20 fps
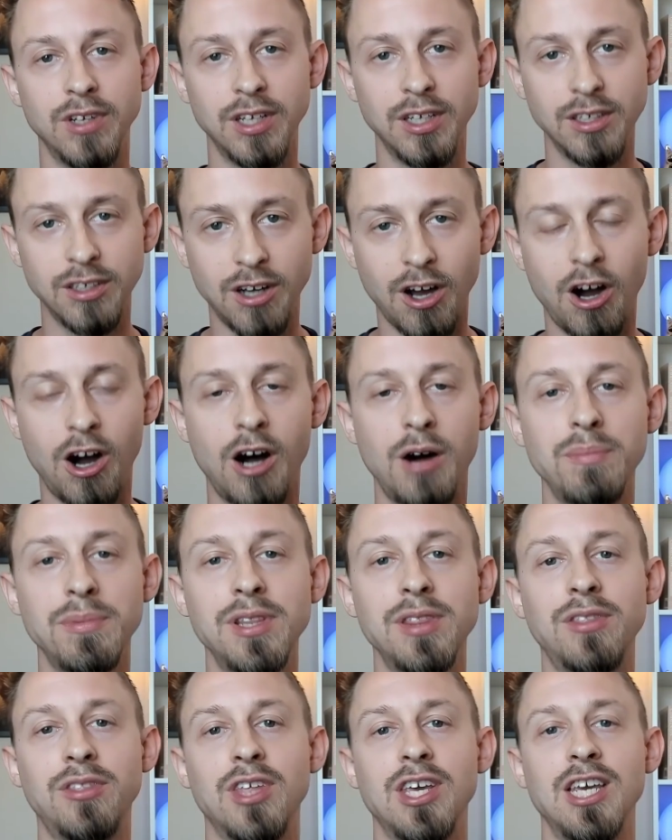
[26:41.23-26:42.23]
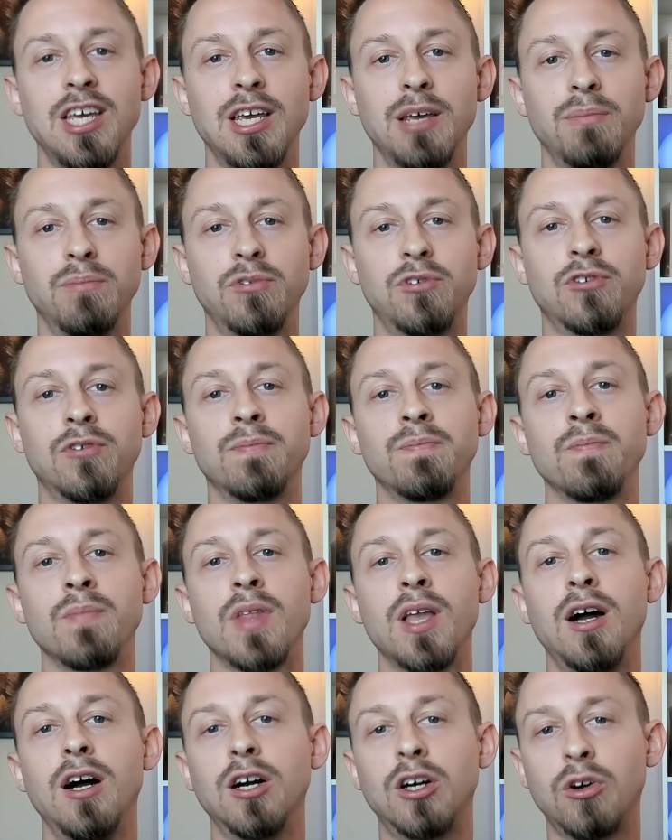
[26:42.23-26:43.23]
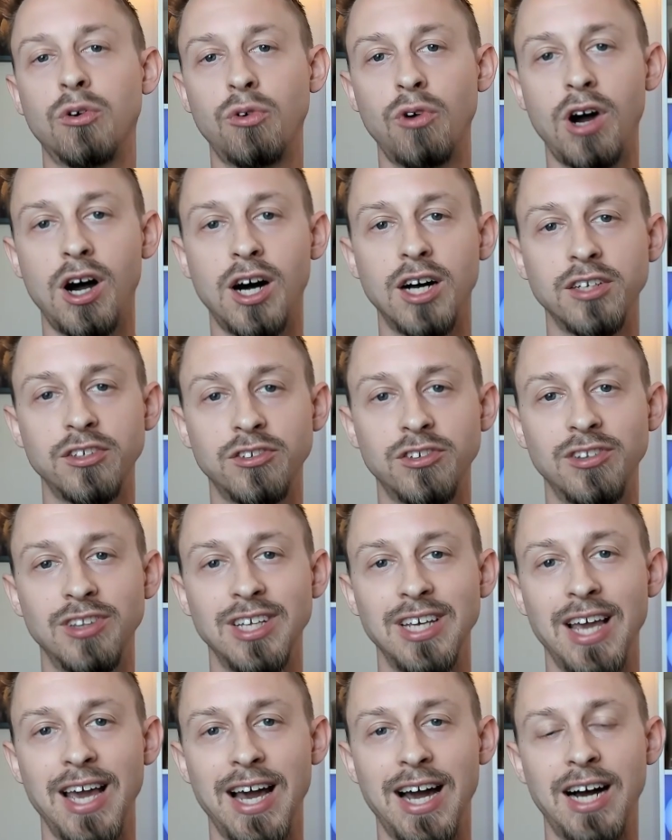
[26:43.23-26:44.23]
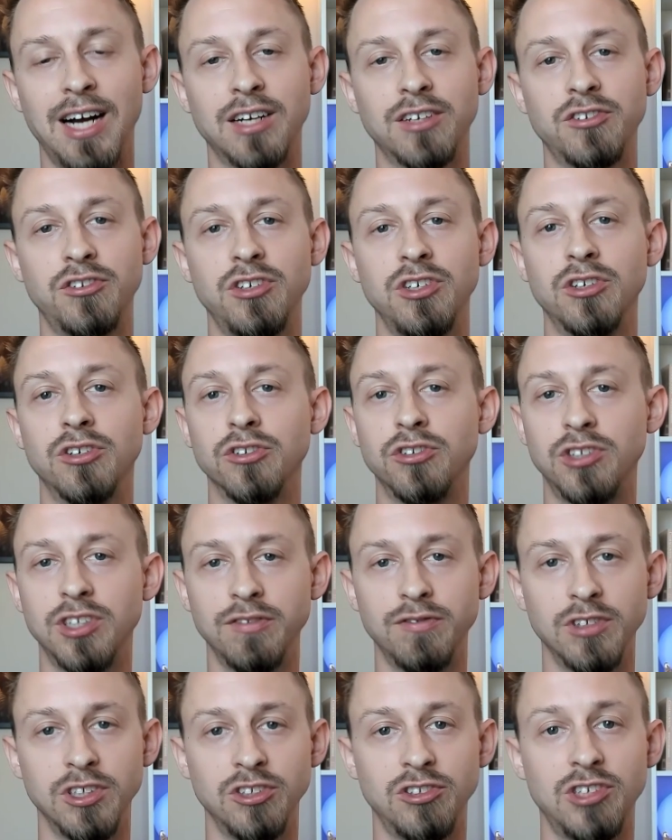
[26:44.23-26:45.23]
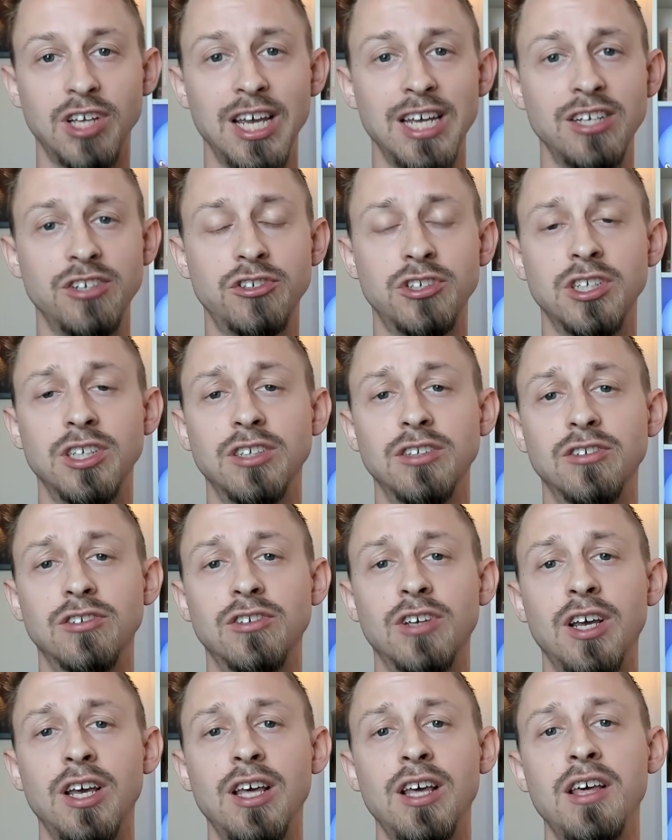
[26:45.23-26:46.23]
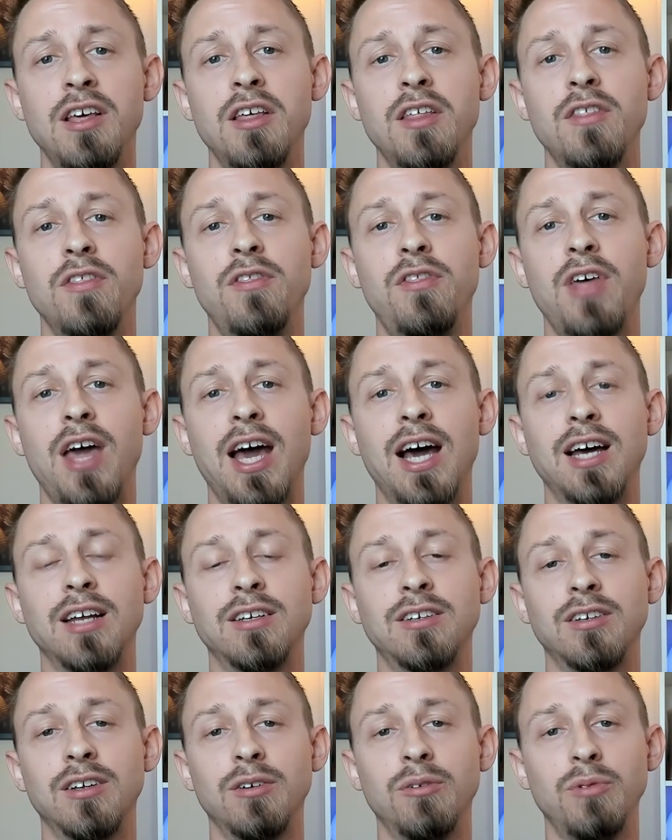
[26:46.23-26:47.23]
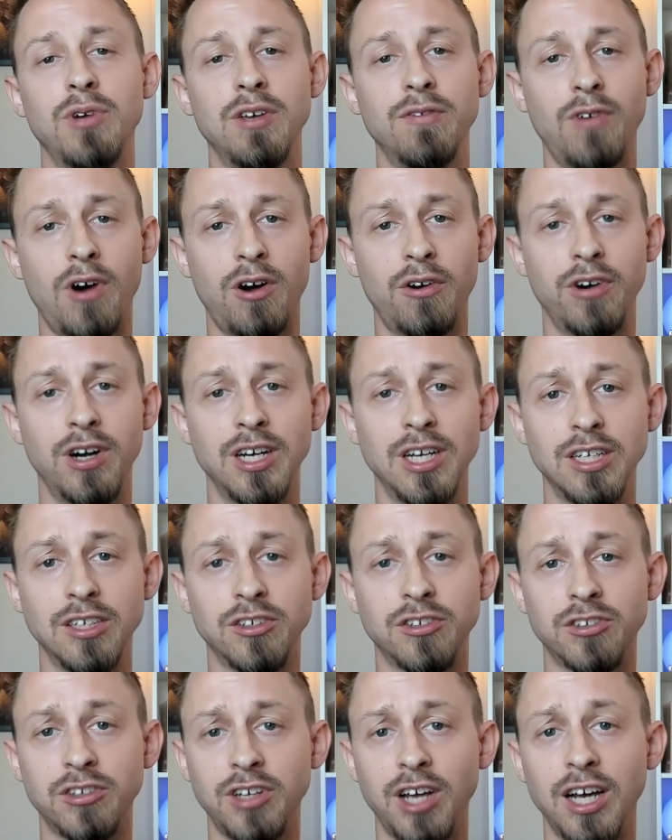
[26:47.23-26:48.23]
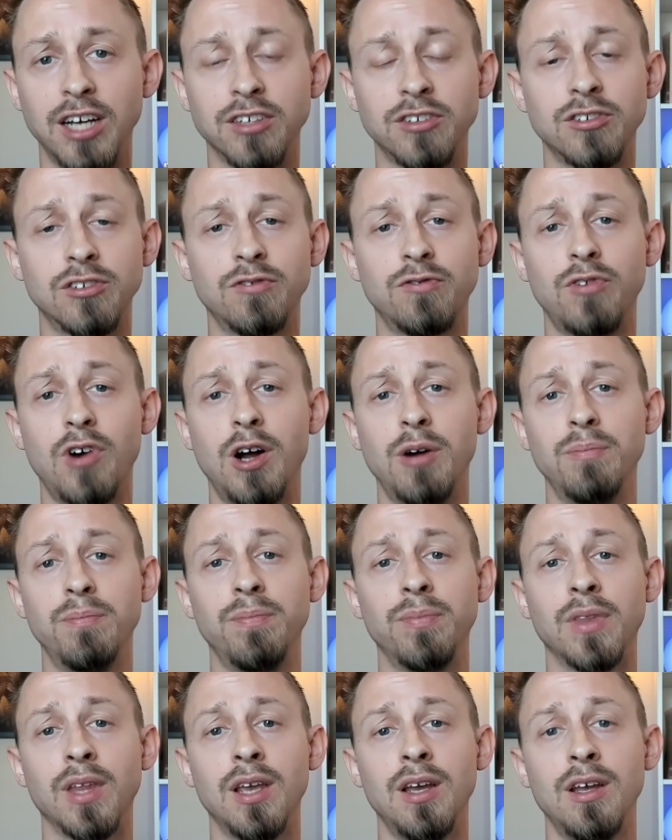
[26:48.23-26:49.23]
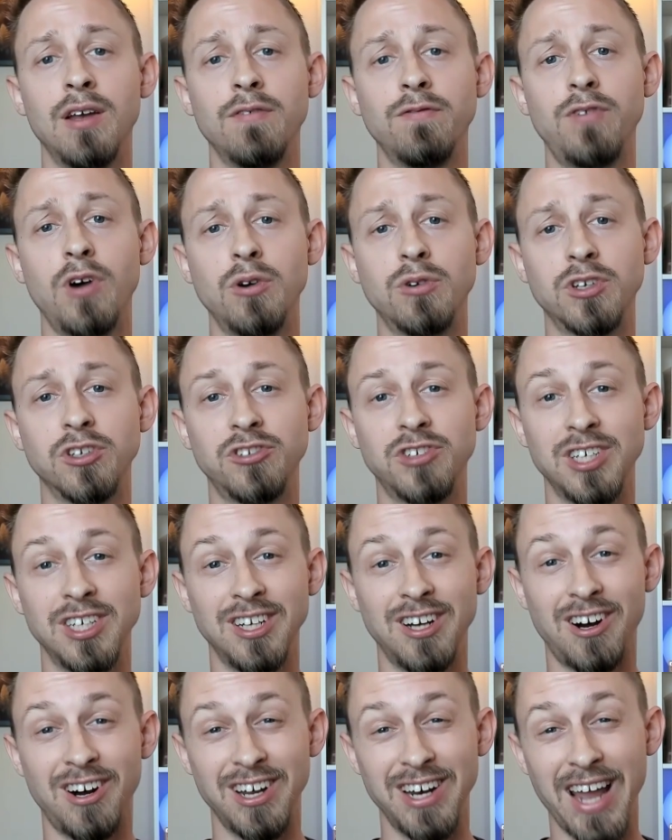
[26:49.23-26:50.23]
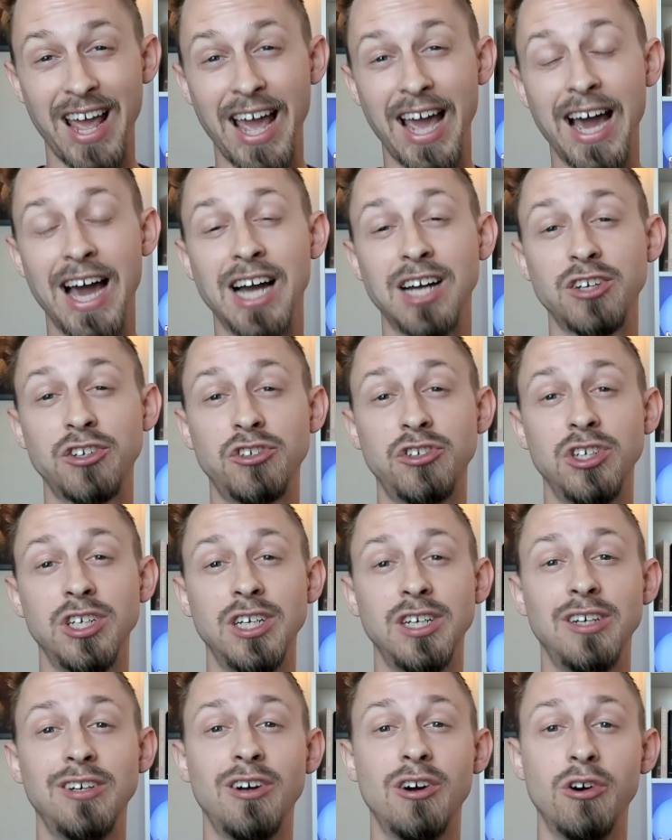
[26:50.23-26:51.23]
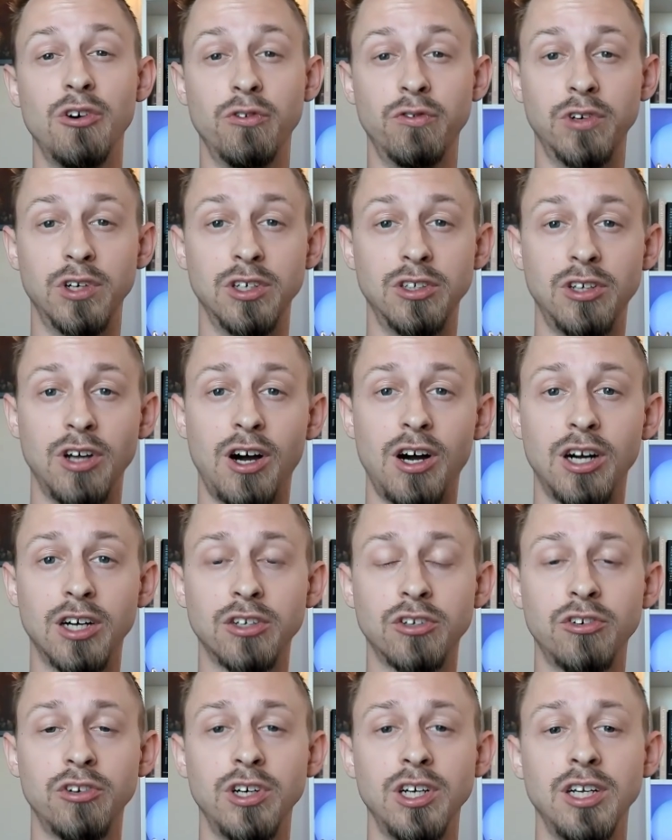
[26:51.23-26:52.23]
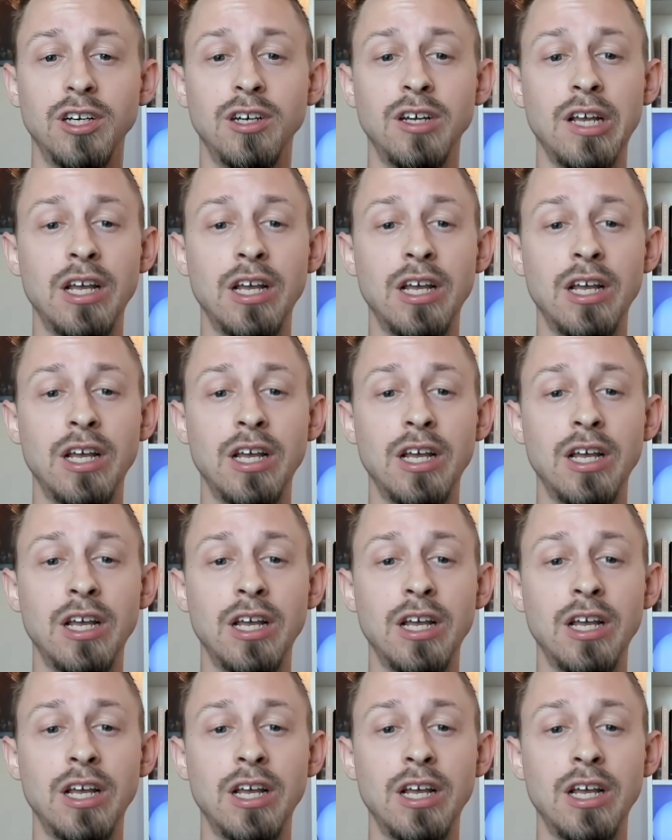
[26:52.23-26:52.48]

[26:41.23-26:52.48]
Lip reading: common themes across the axial civilizations that we've already discussed, from focusing on action over doctrine,